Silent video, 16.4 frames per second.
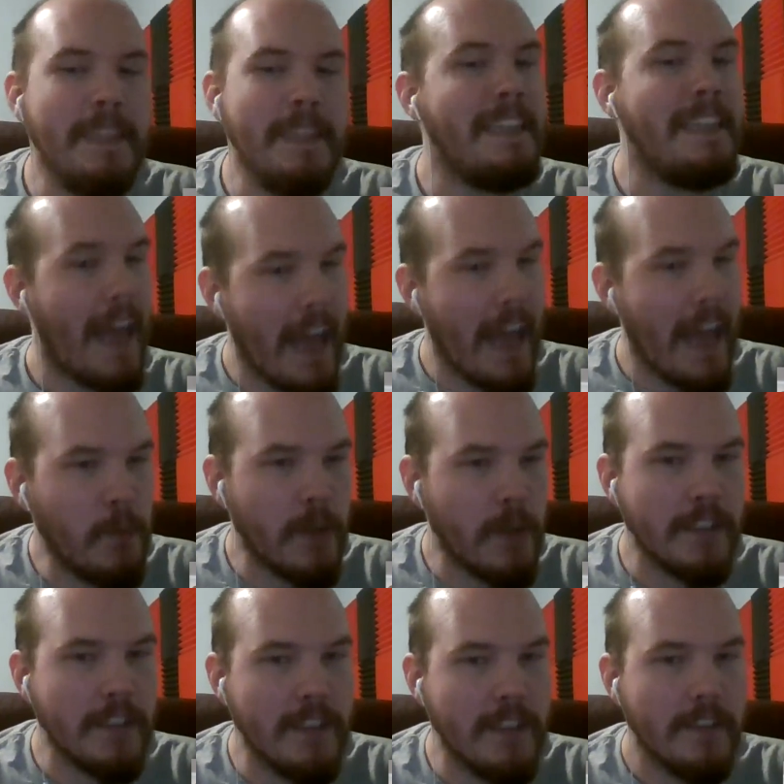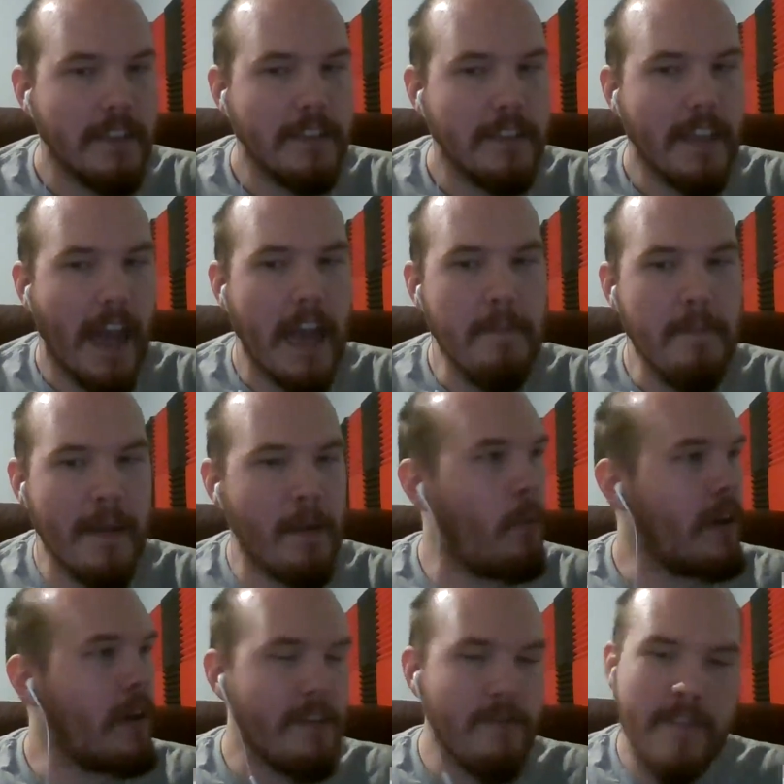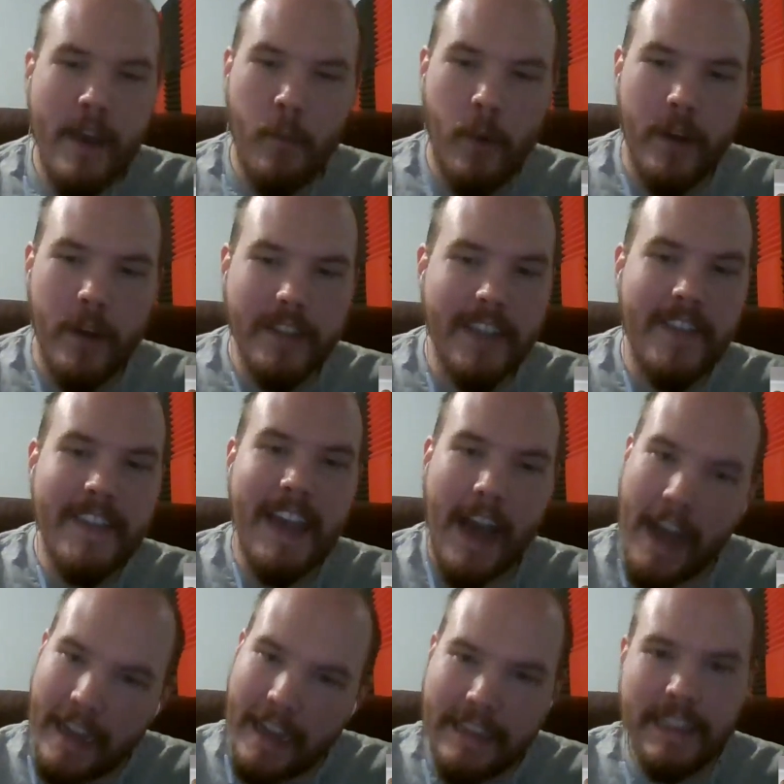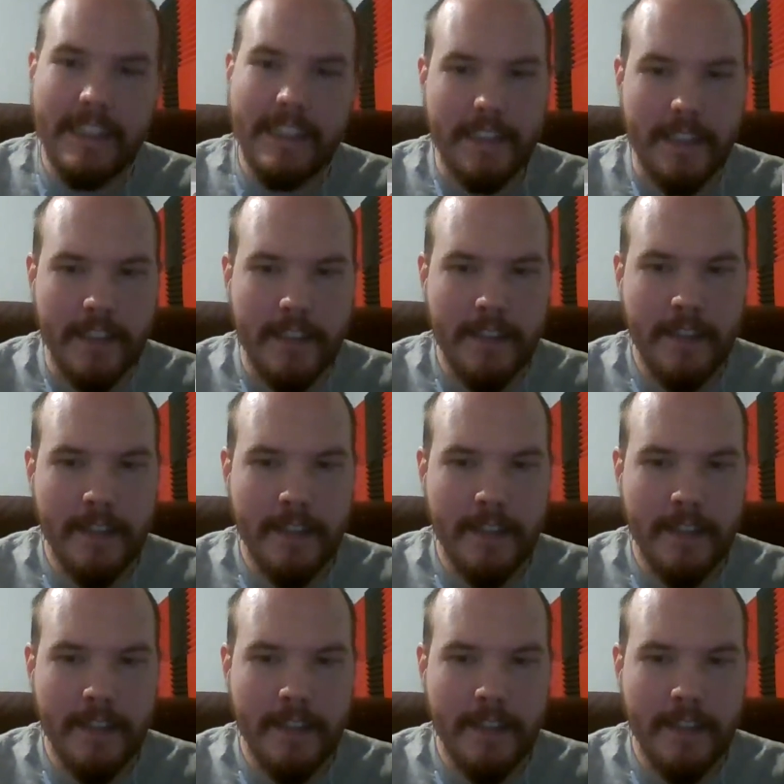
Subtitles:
mean Edwards. I meant whatever that was on the island.